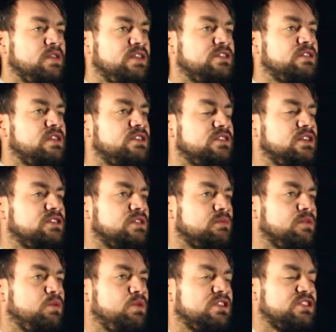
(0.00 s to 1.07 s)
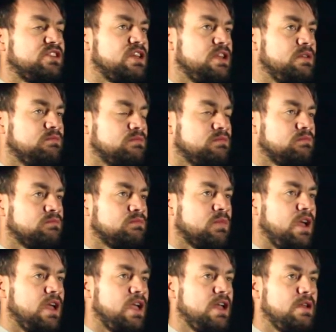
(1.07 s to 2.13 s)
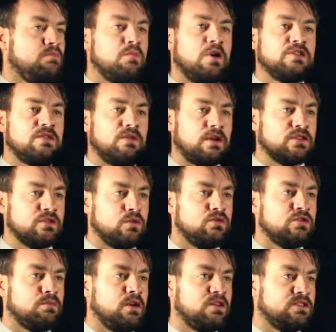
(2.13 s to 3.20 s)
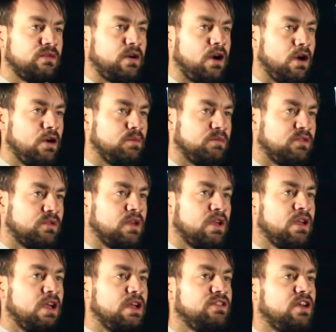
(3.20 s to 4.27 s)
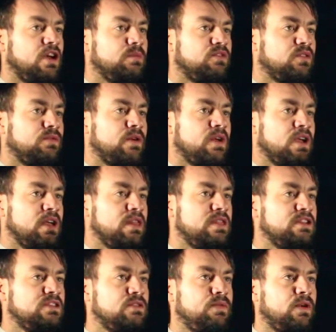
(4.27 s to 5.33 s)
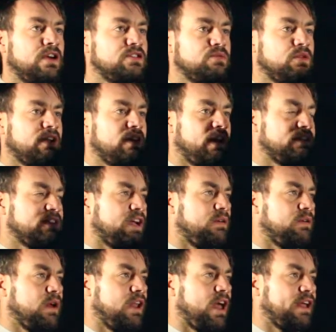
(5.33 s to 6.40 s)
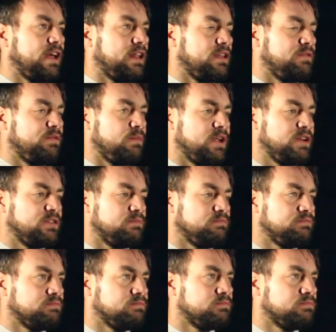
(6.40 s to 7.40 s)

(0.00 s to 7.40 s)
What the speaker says: This is the system that we'd see in most of our schools and most of our homes, in terms of this device will connect out and hand out the information.